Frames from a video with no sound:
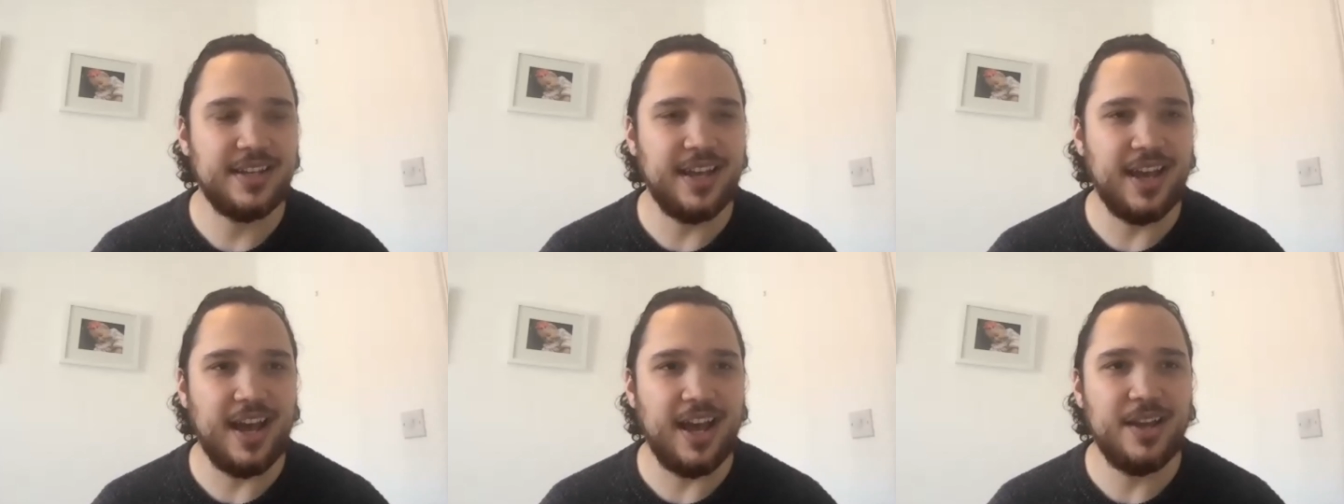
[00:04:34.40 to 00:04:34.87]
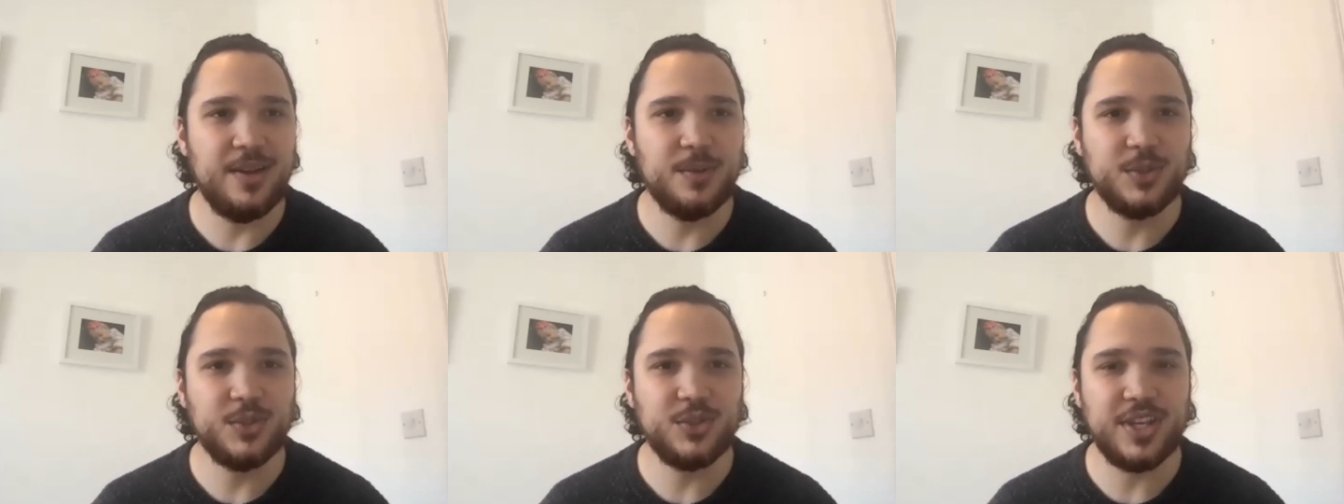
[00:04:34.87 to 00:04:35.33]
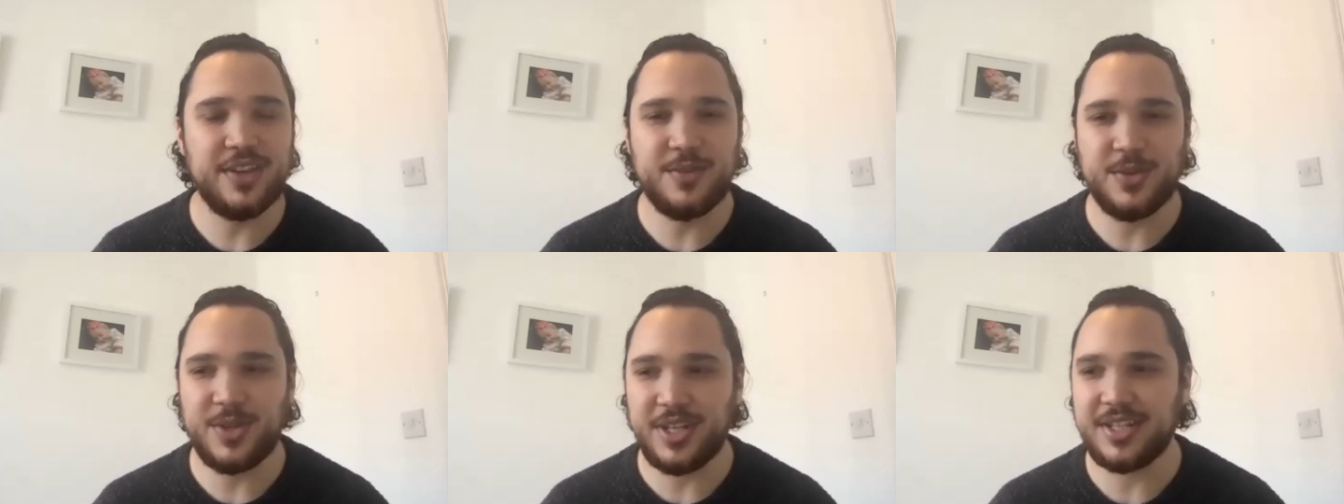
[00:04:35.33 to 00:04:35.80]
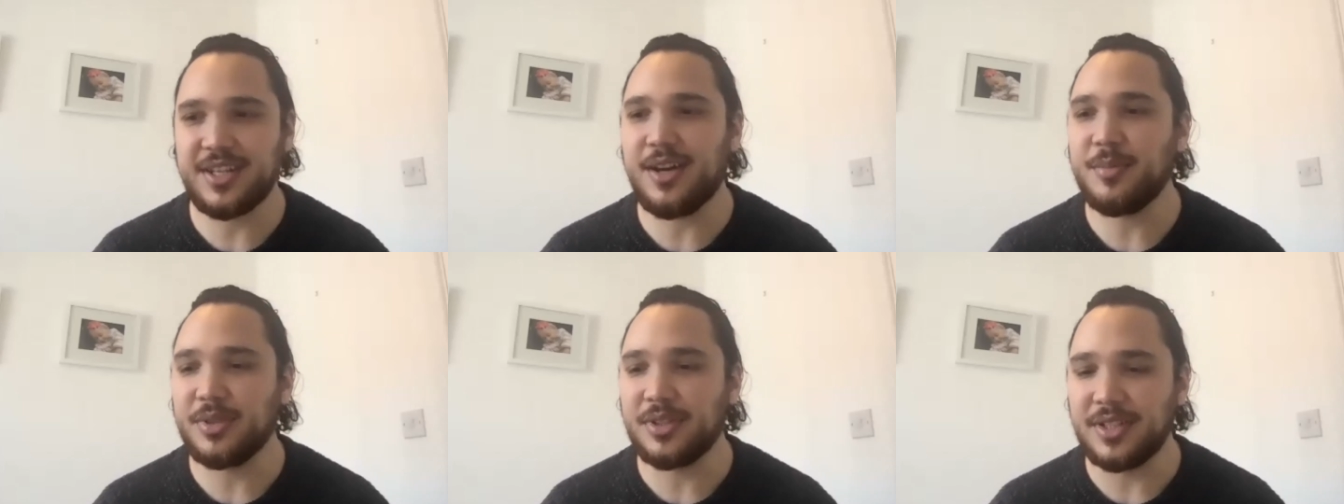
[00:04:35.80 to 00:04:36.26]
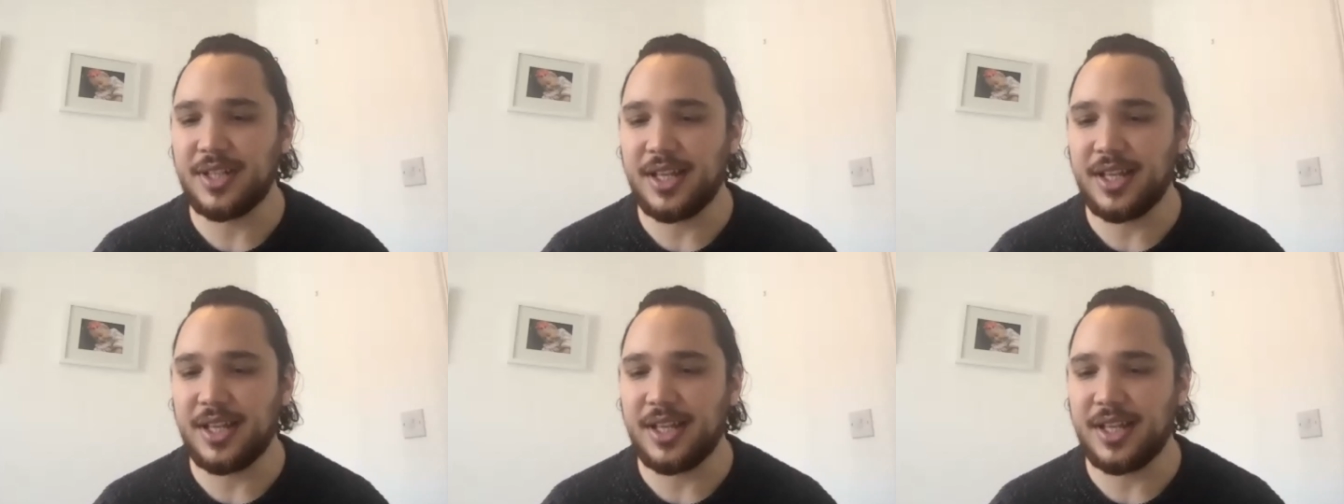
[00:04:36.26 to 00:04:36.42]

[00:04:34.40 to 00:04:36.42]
I will give you an example.